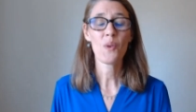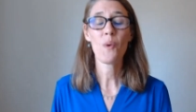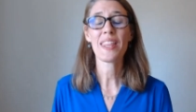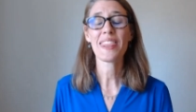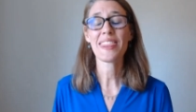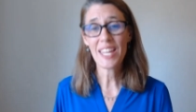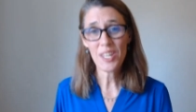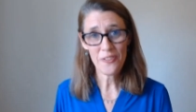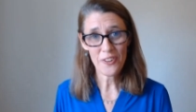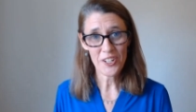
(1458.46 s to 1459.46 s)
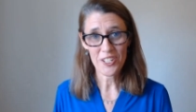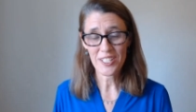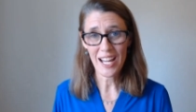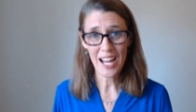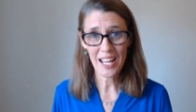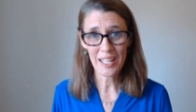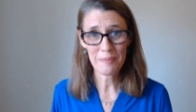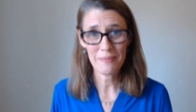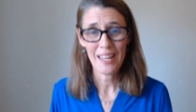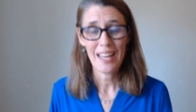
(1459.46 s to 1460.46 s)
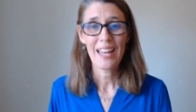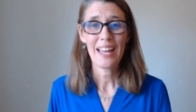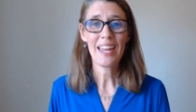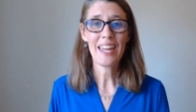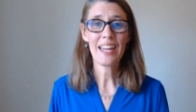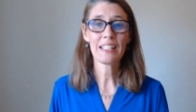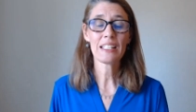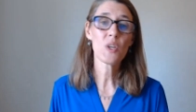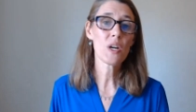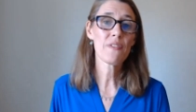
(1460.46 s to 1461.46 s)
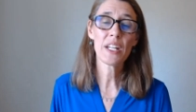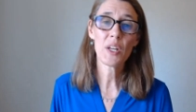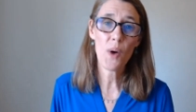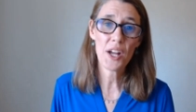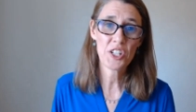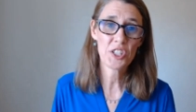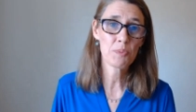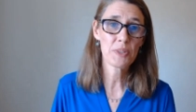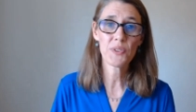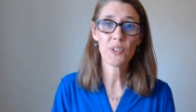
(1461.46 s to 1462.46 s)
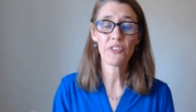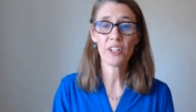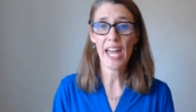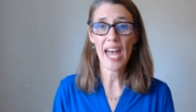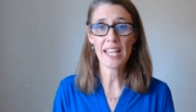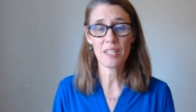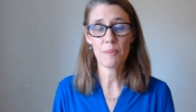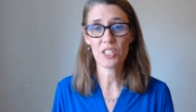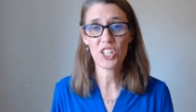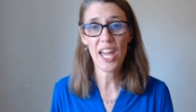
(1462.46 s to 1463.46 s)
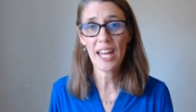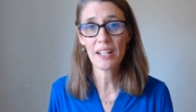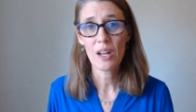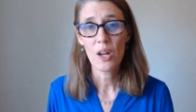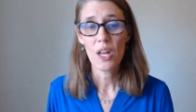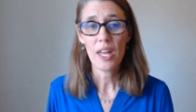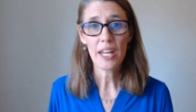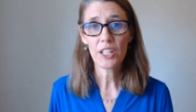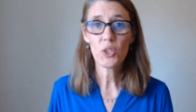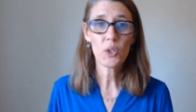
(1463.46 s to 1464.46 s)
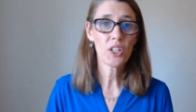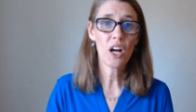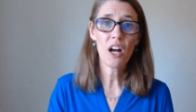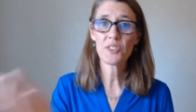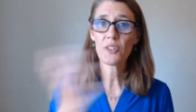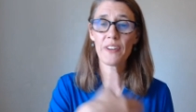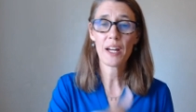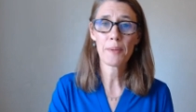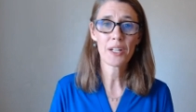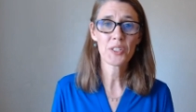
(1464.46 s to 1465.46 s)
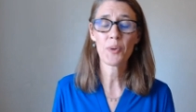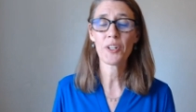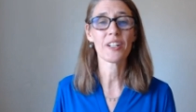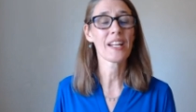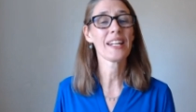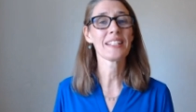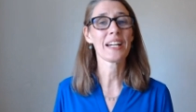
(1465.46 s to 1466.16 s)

So I want to thank you for your time. And if you have any questions, please feel free to ask them in chat. And you can also find me on Twitter at any